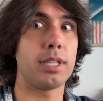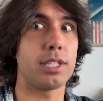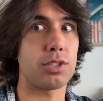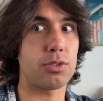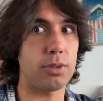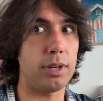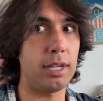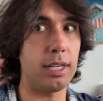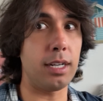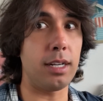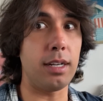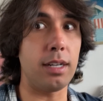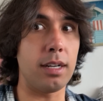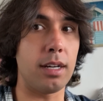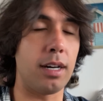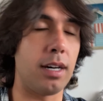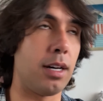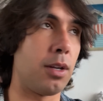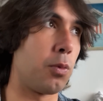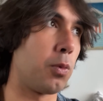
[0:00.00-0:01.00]
screen
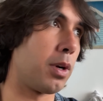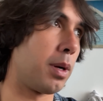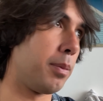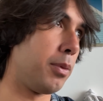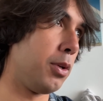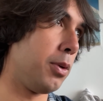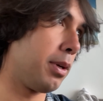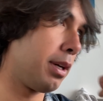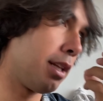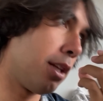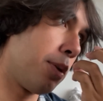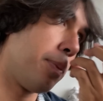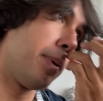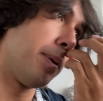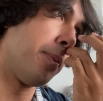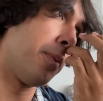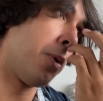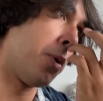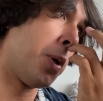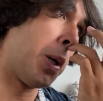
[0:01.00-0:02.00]
on what I'm doing a little bit
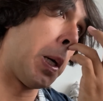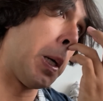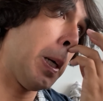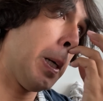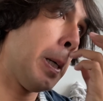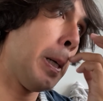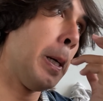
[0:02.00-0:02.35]
more.